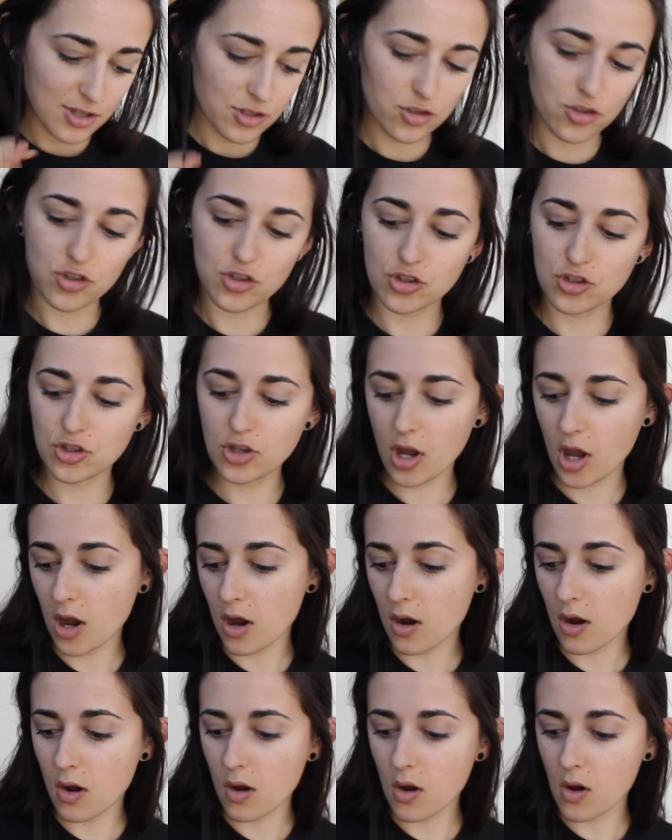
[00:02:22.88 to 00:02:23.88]

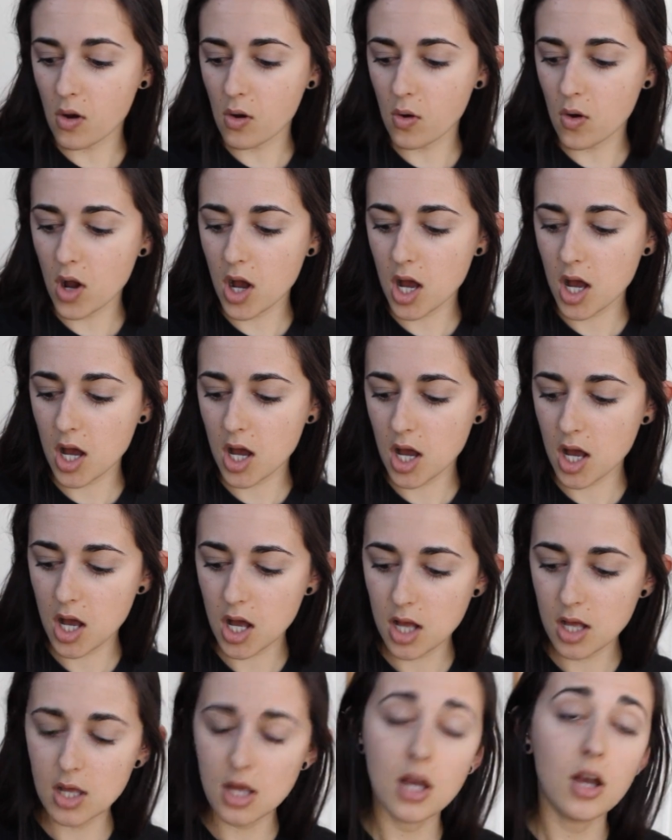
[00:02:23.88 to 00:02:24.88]
So,
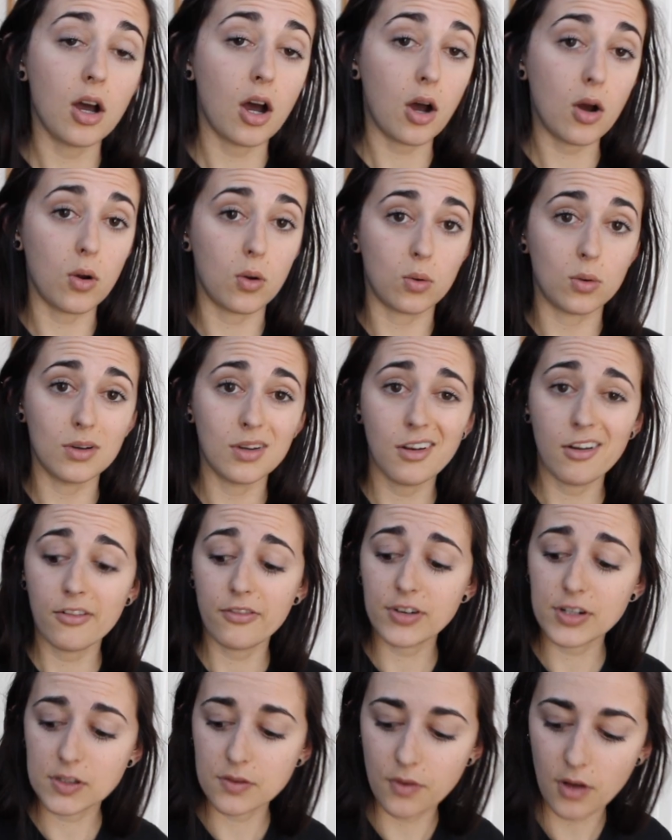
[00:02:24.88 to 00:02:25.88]
oh,
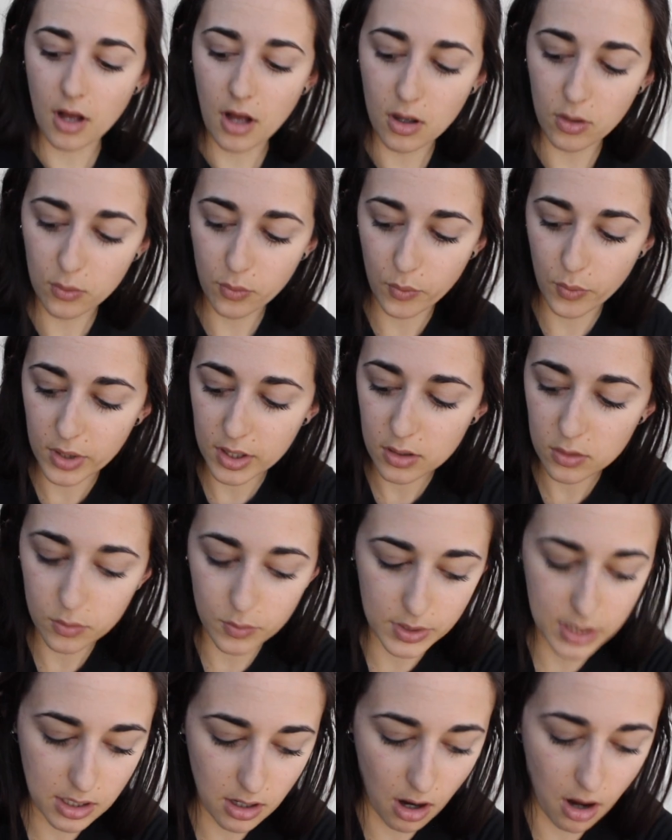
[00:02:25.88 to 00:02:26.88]
first of all, I will
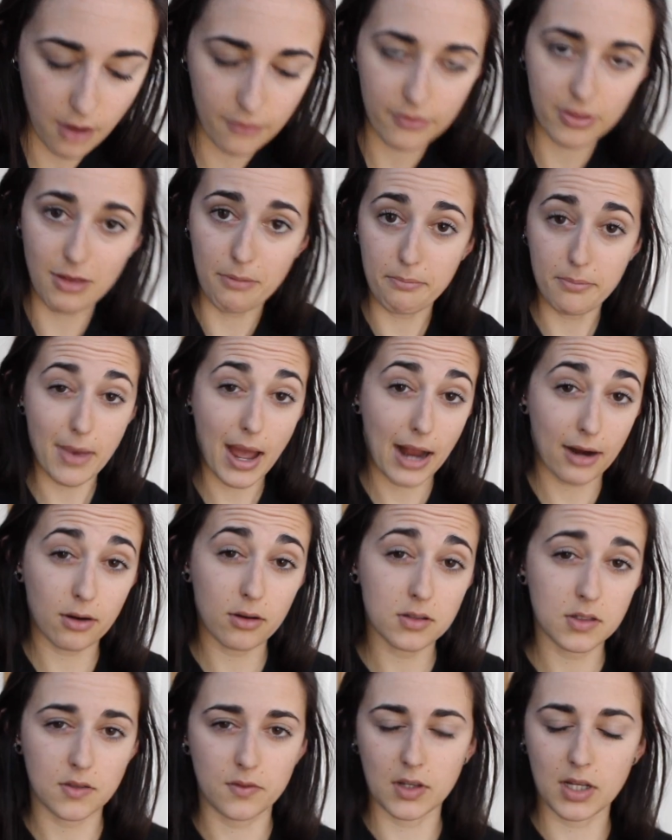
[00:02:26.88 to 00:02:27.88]
read off the
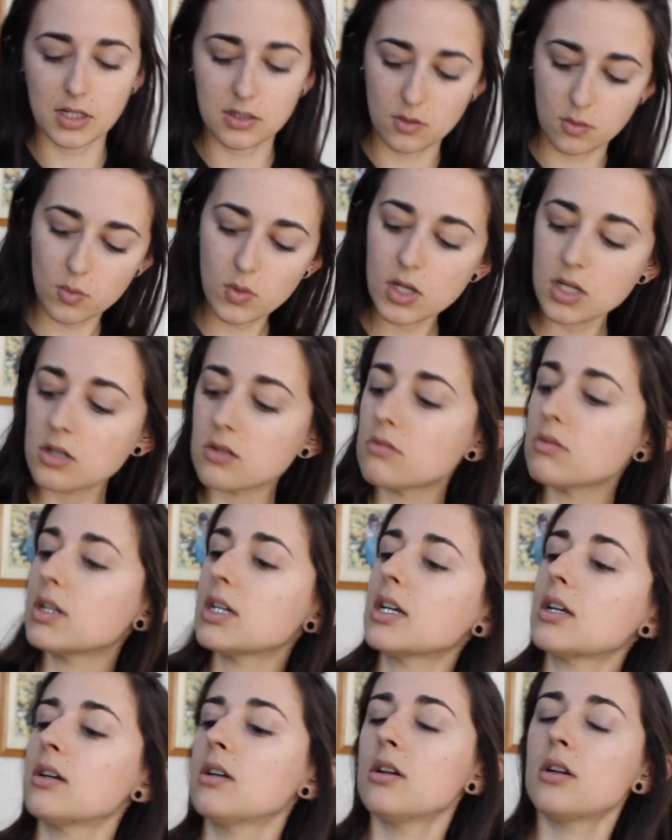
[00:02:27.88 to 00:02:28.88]
macros if you guys are
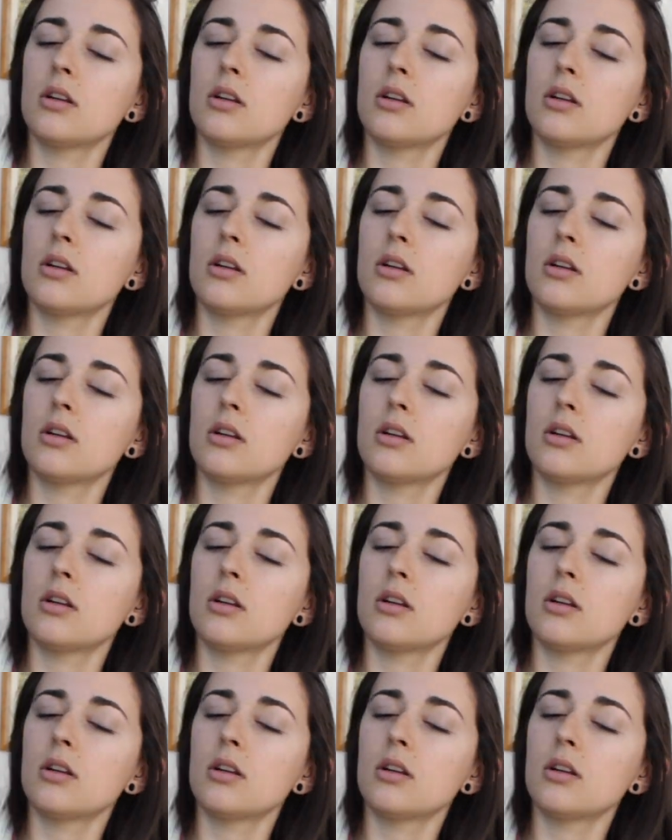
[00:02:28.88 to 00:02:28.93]
wondering.